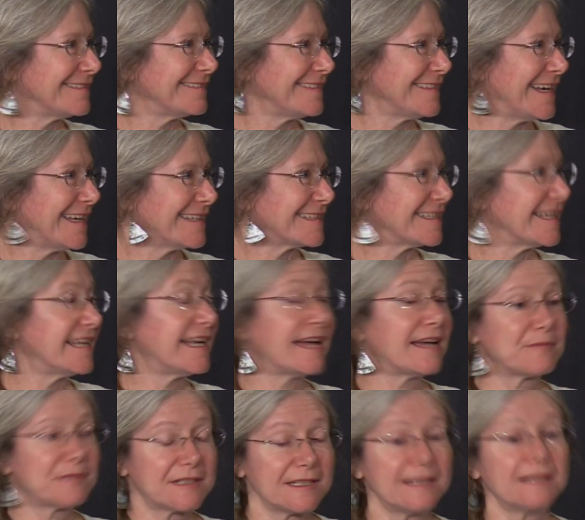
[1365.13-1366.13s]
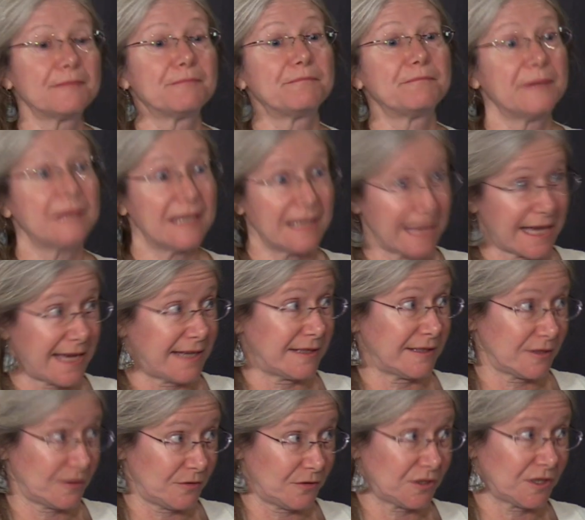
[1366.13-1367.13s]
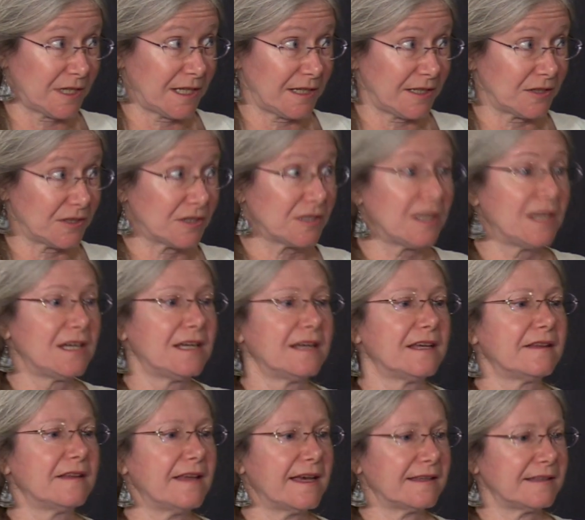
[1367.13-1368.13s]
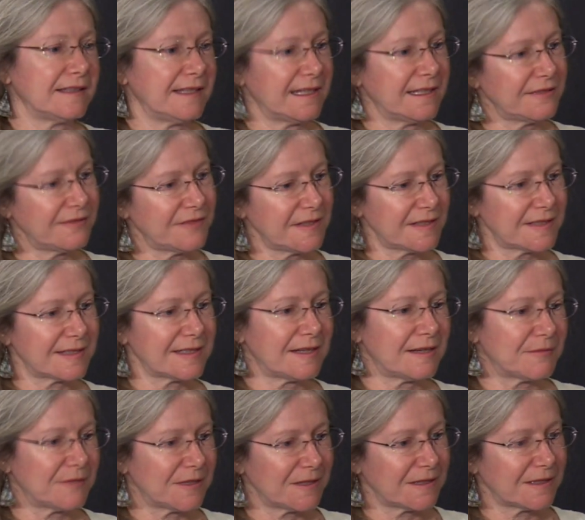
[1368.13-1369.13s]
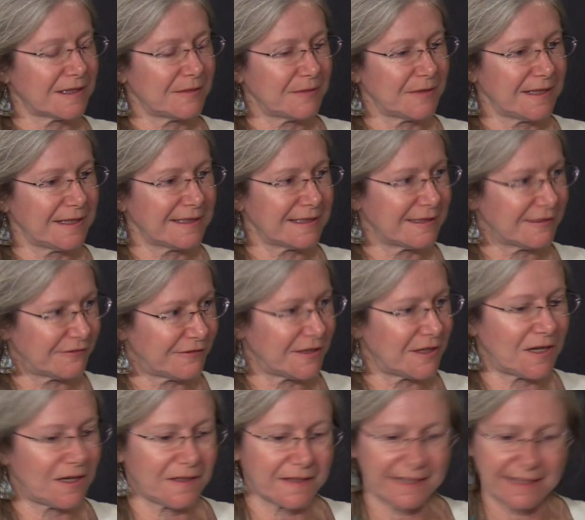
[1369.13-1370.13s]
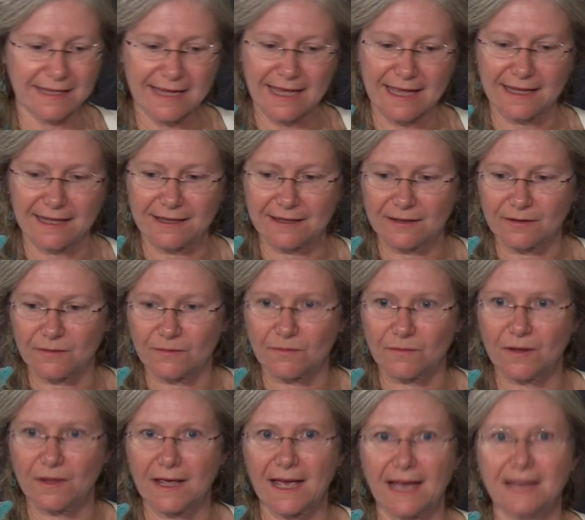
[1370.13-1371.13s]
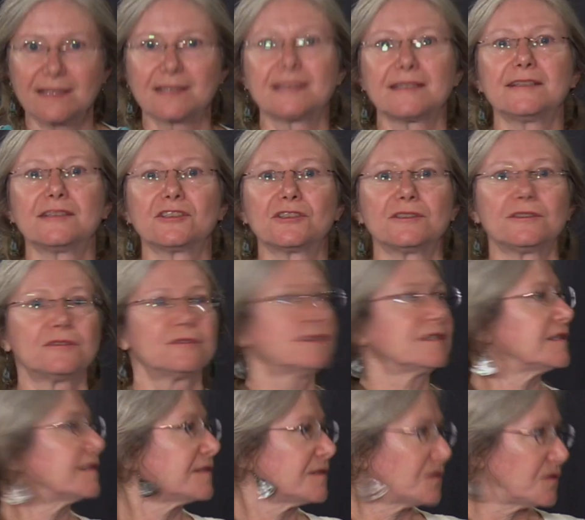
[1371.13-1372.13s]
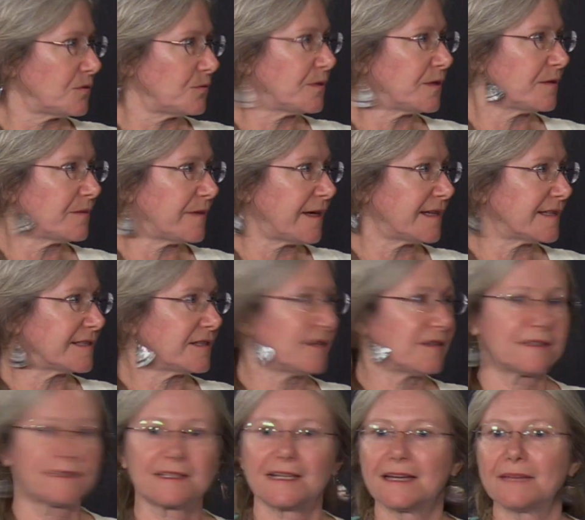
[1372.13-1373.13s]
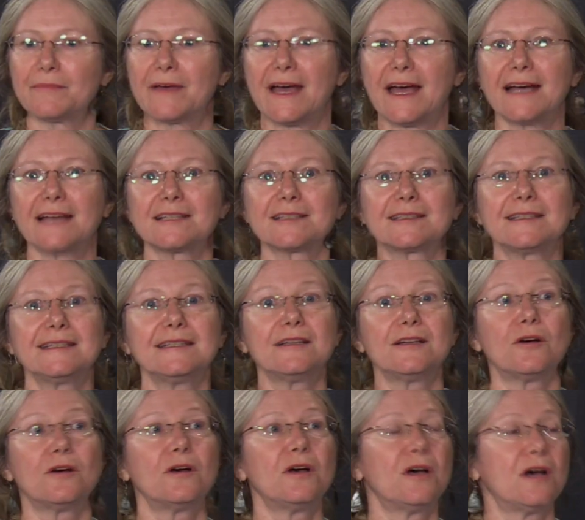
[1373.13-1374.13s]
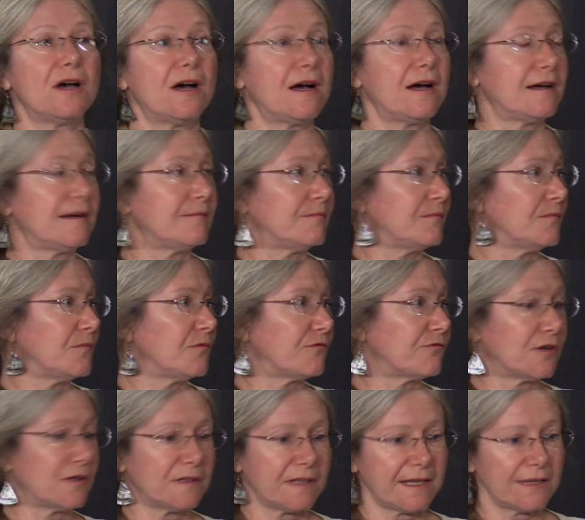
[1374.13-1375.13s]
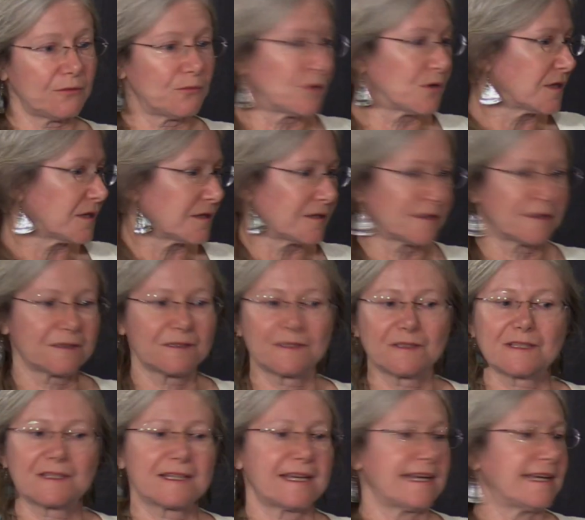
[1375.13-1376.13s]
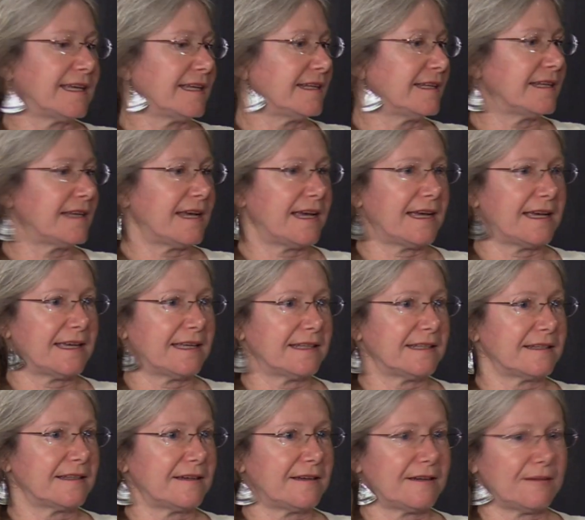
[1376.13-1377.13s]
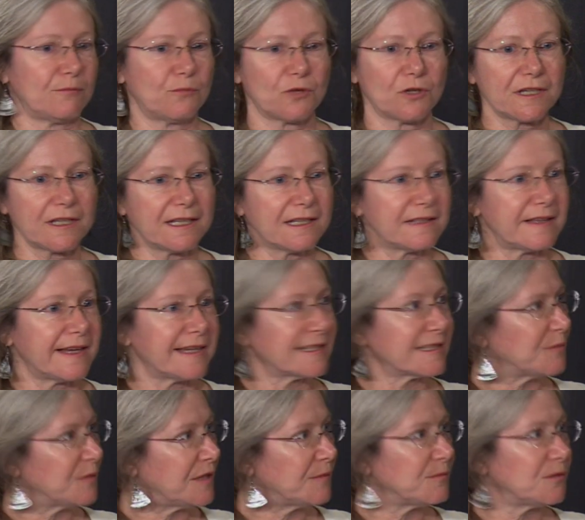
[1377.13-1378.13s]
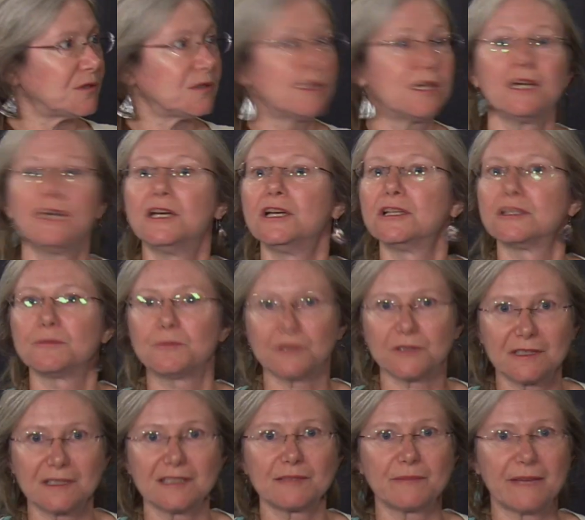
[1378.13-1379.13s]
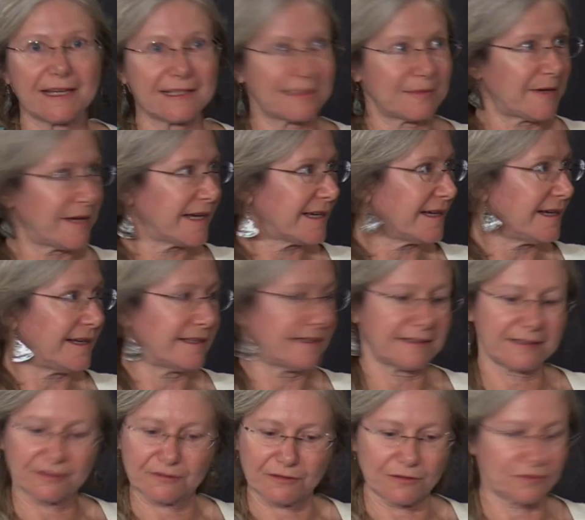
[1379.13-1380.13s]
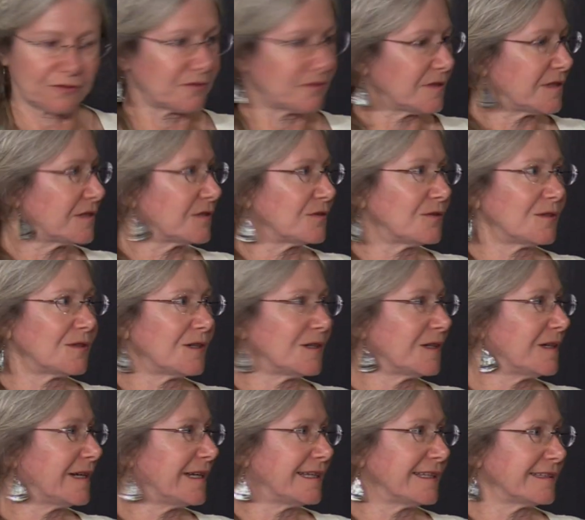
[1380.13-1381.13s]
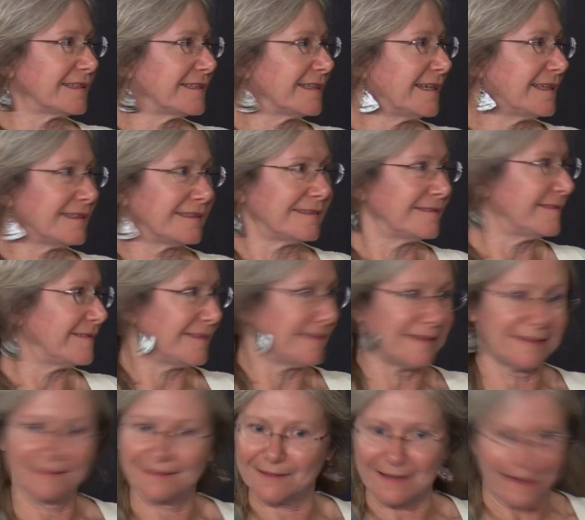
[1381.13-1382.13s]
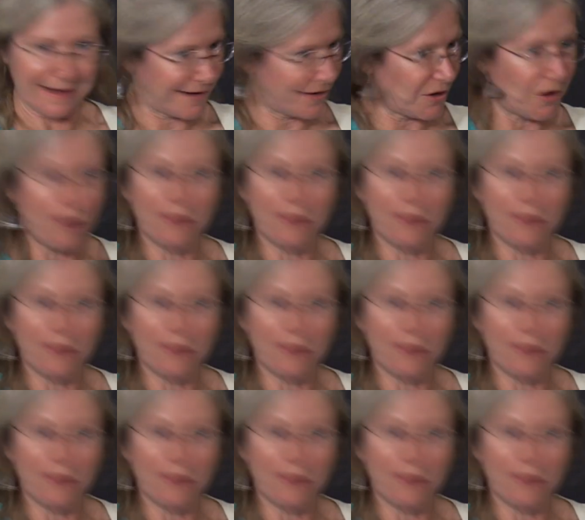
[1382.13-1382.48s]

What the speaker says: Yes, and I'm seeing a big attitude change at the end of this summer, coming into the fall, and asking children to wear masks all the time, asking frontline workers and working class people to put these masks back on at the grocery store and at all the